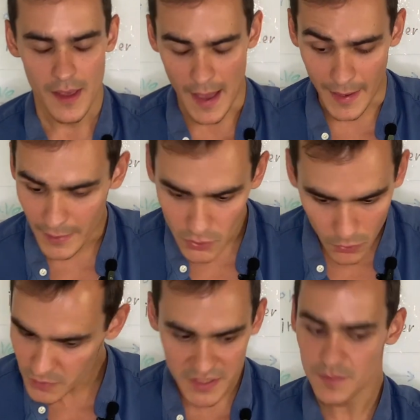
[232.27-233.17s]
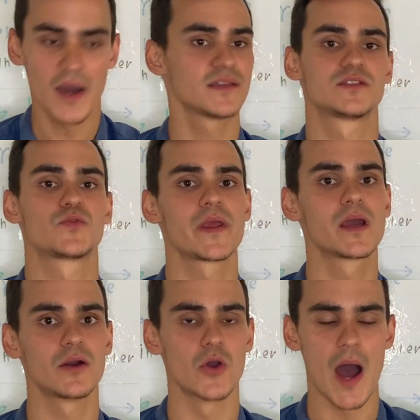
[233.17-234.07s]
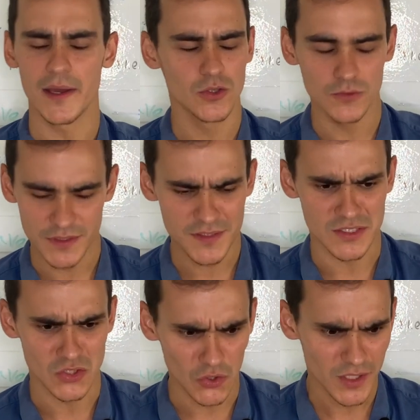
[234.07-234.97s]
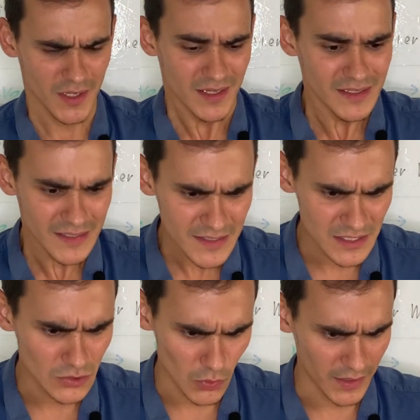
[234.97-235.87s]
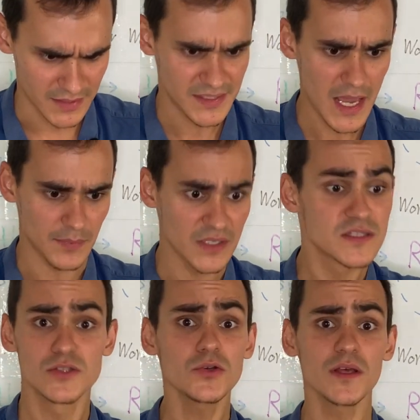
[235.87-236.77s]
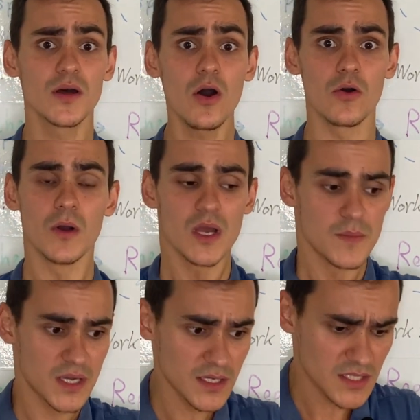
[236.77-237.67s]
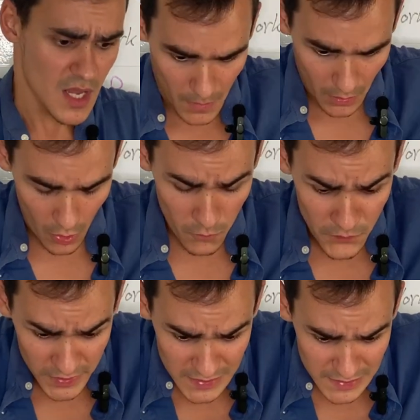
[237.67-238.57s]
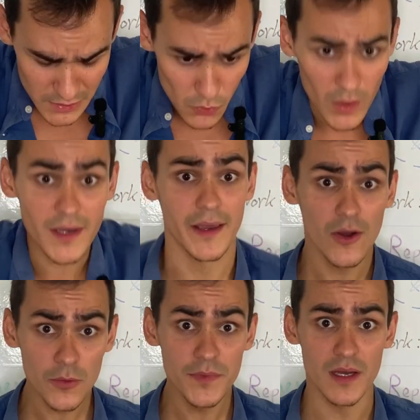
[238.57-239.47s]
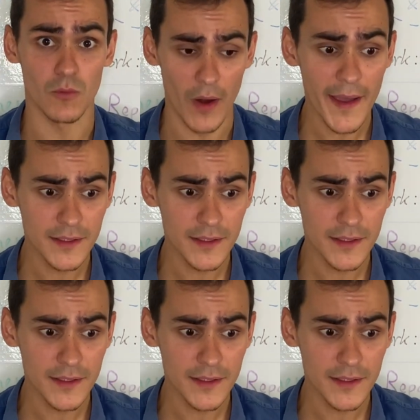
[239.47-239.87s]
And I know this might trigger you. I know this is not easy to accept. It's not at all, because obviously you want to help them, right?